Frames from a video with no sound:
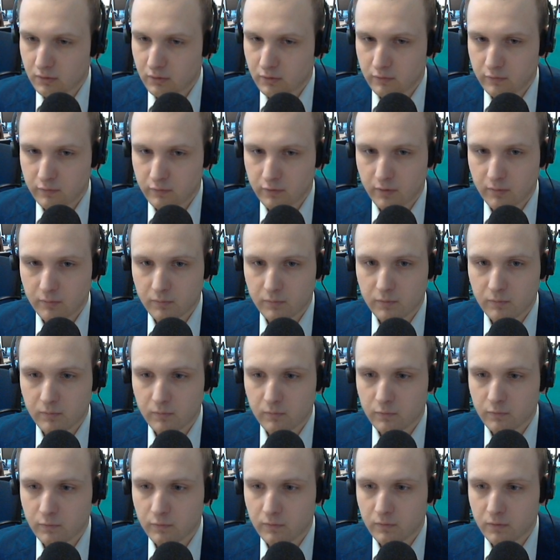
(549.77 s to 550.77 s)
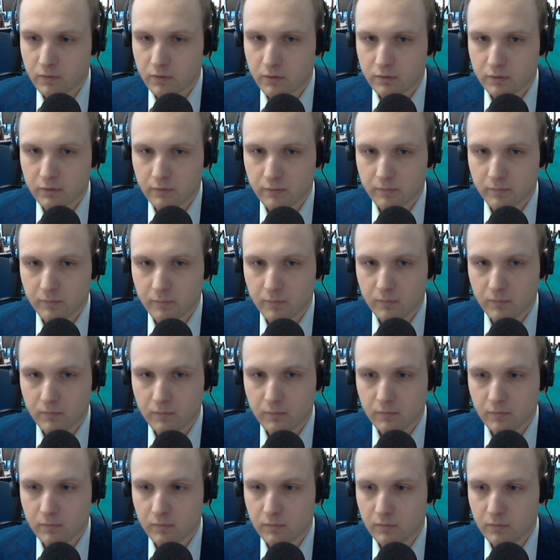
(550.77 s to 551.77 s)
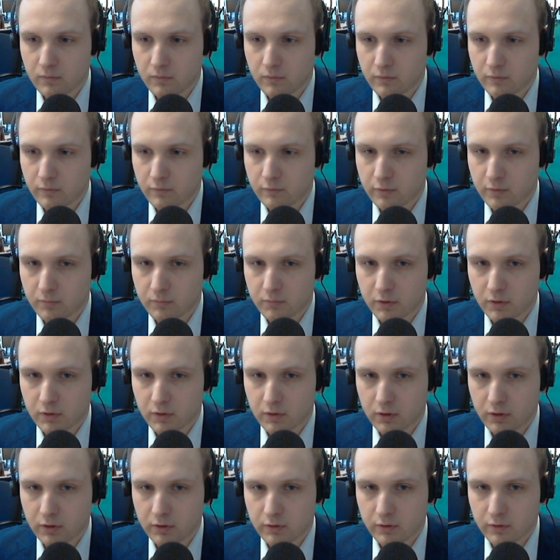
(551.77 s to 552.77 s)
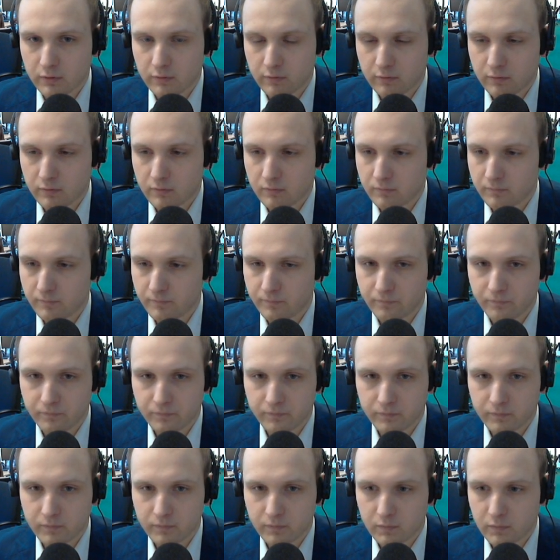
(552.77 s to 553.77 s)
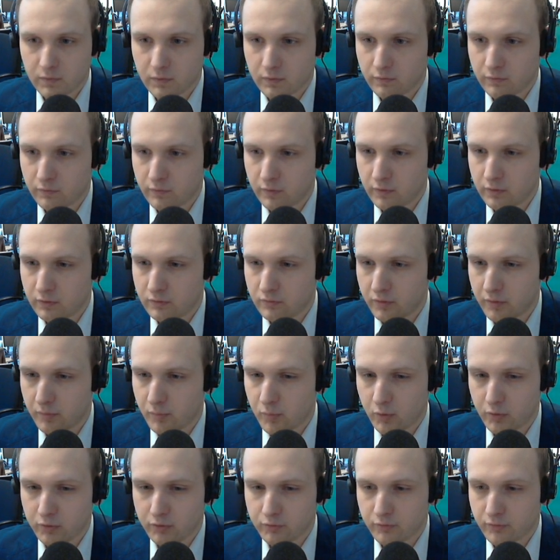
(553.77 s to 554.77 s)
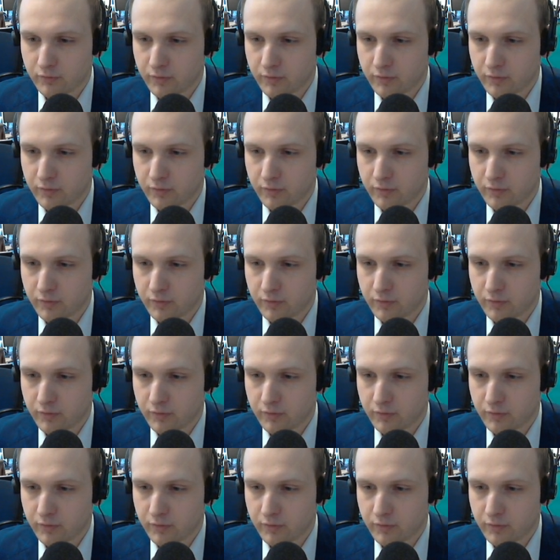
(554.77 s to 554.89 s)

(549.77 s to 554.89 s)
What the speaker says: some sort of something like this. See, 3 points of